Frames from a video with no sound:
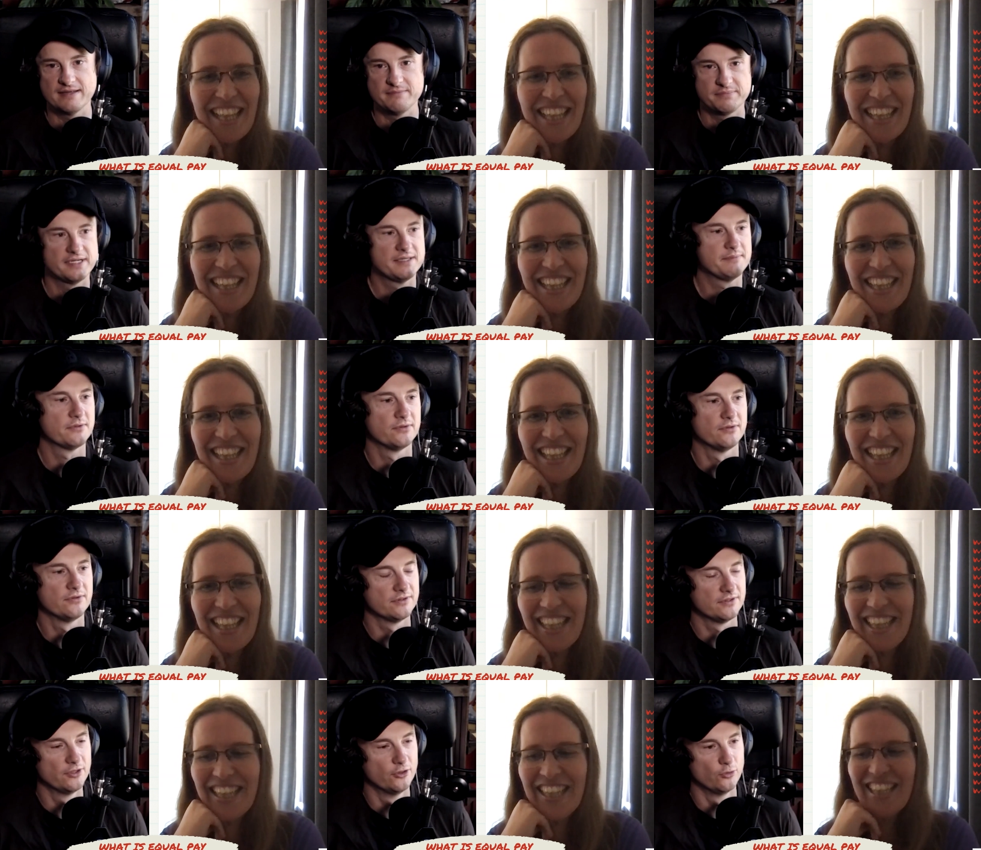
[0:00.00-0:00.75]

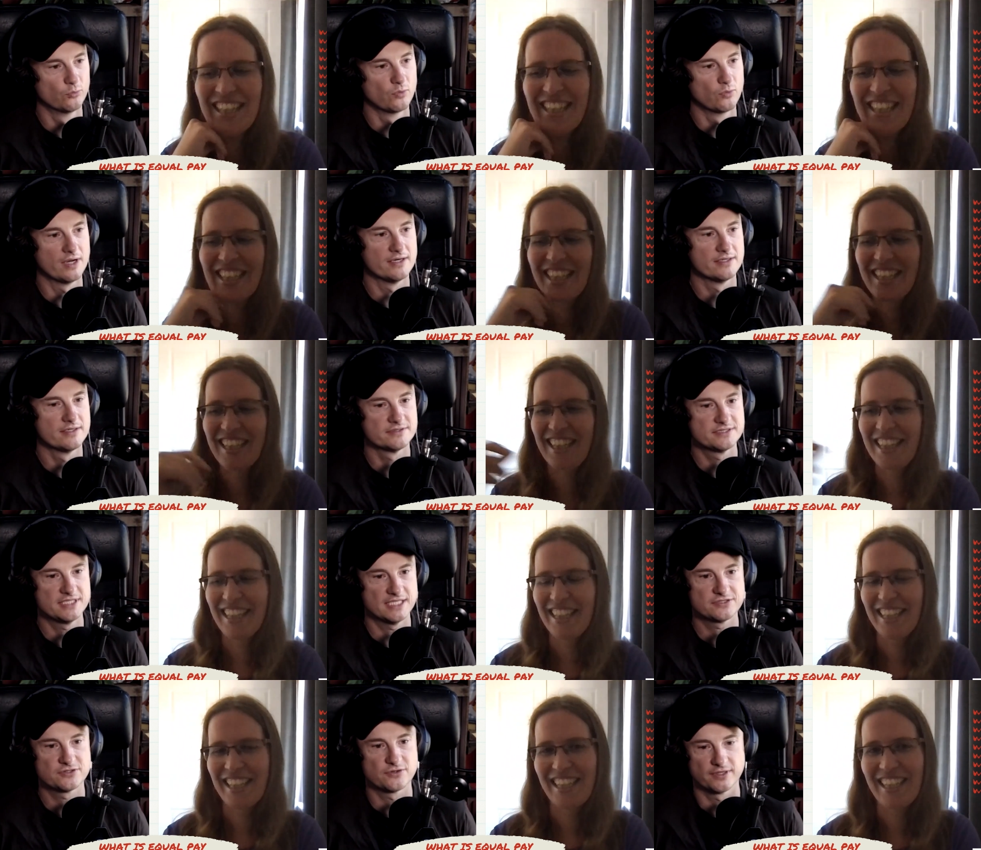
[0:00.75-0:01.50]
Speaker 1: people who run
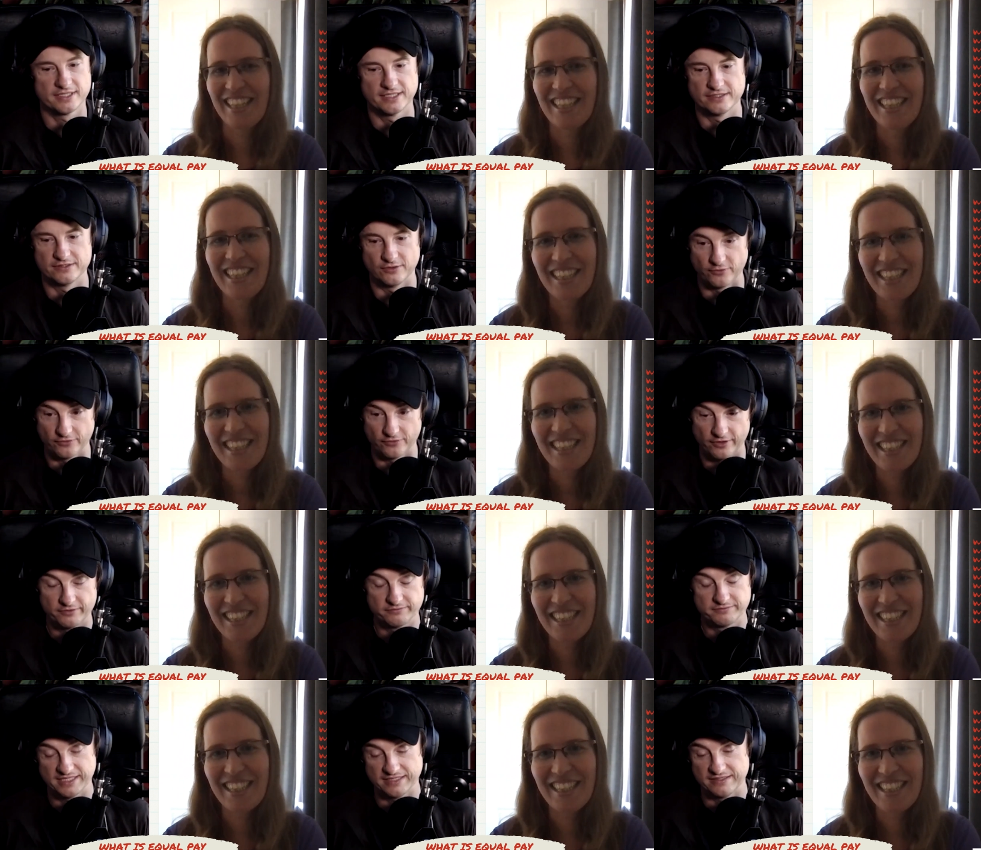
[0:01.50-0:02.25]
Test cricket,
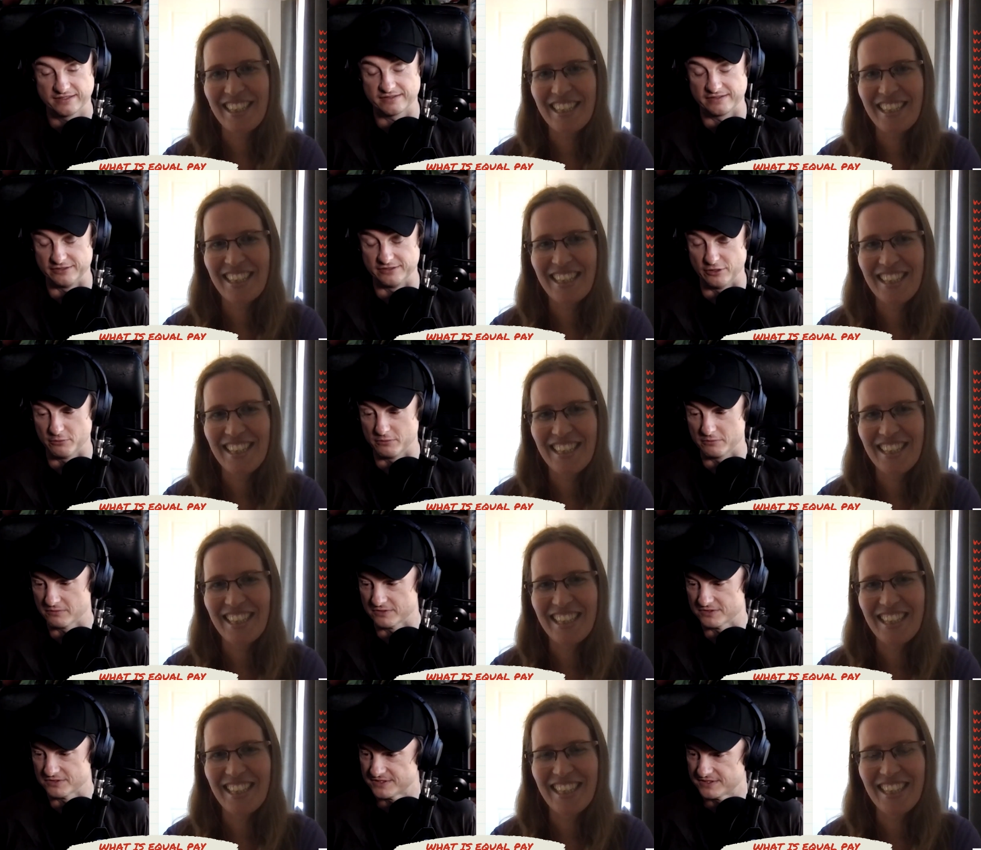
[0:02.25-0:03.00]
although technically no one
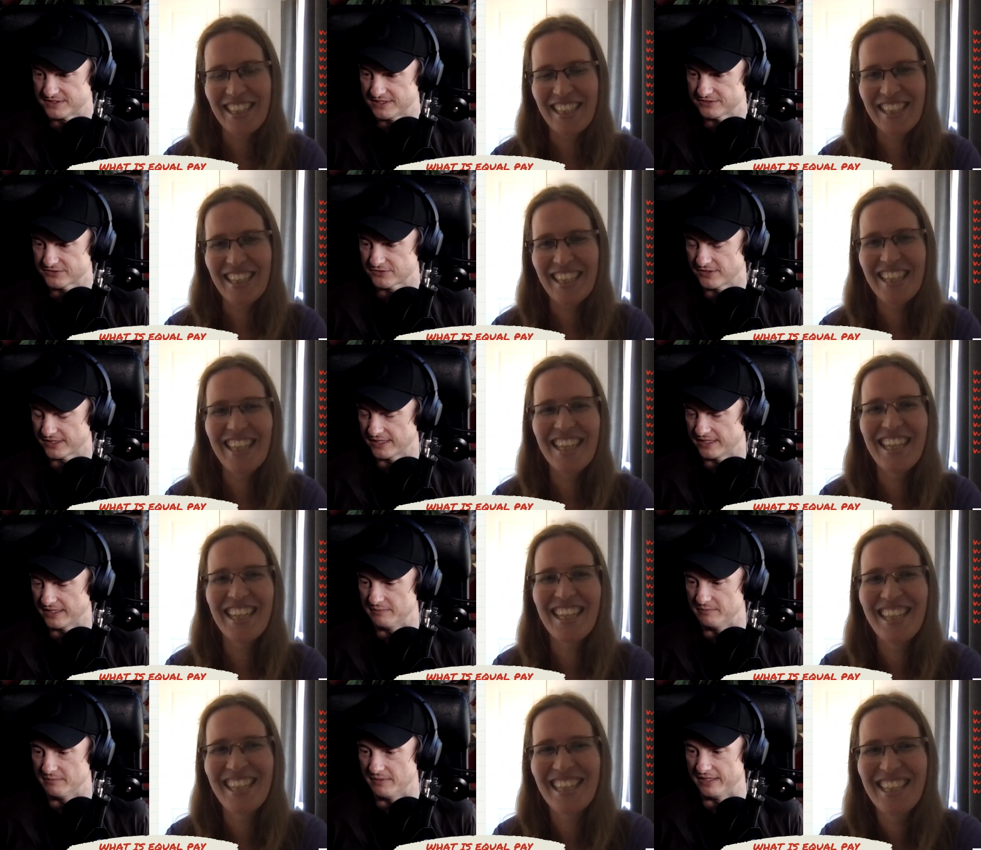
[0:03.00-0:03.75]
runs Test cricket
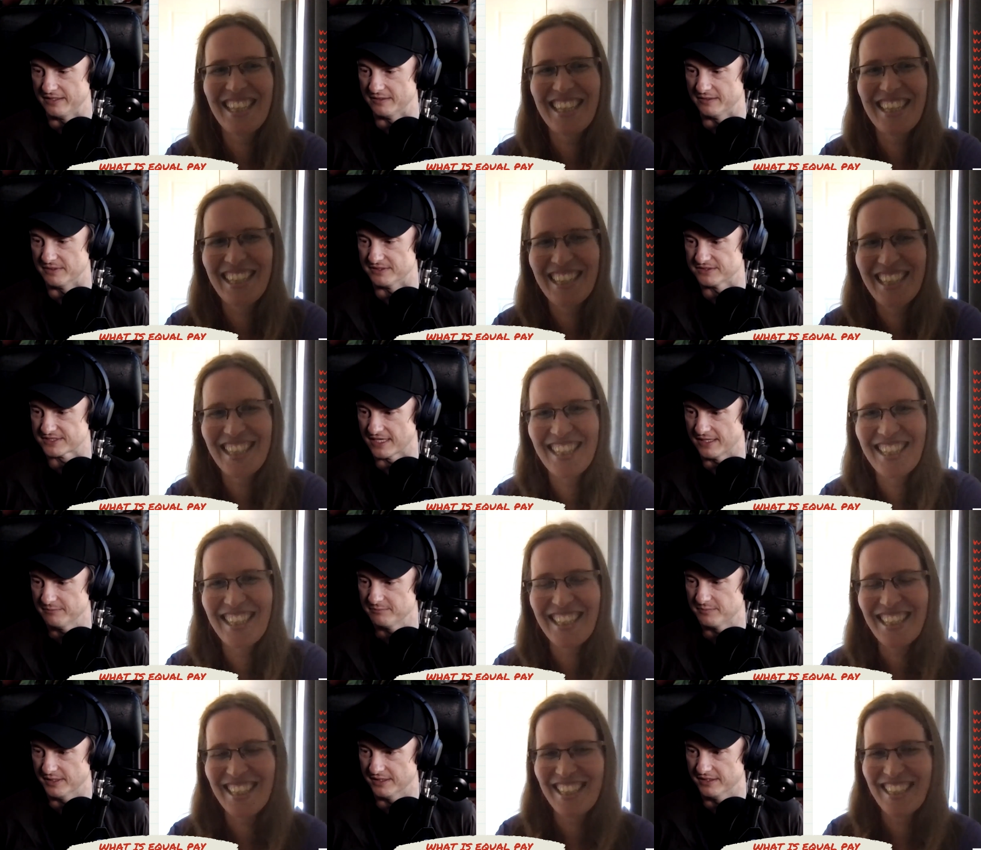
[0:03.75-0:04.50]
in, in the men's
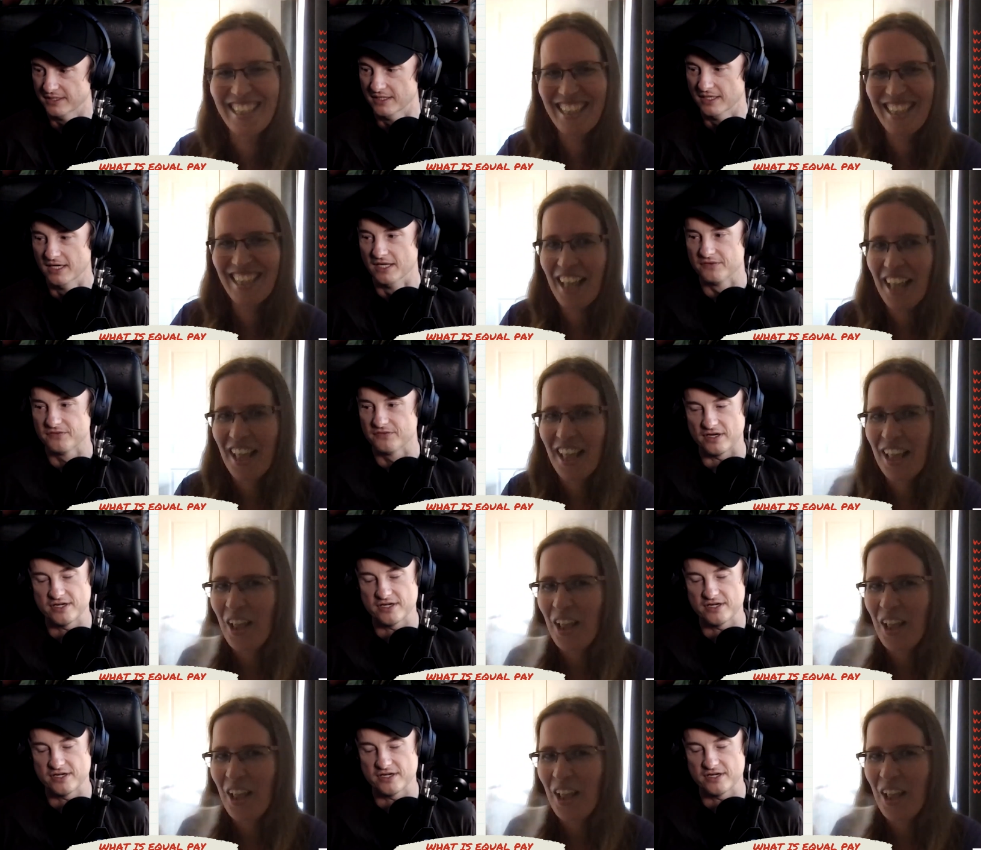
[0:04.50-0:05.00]
game, but I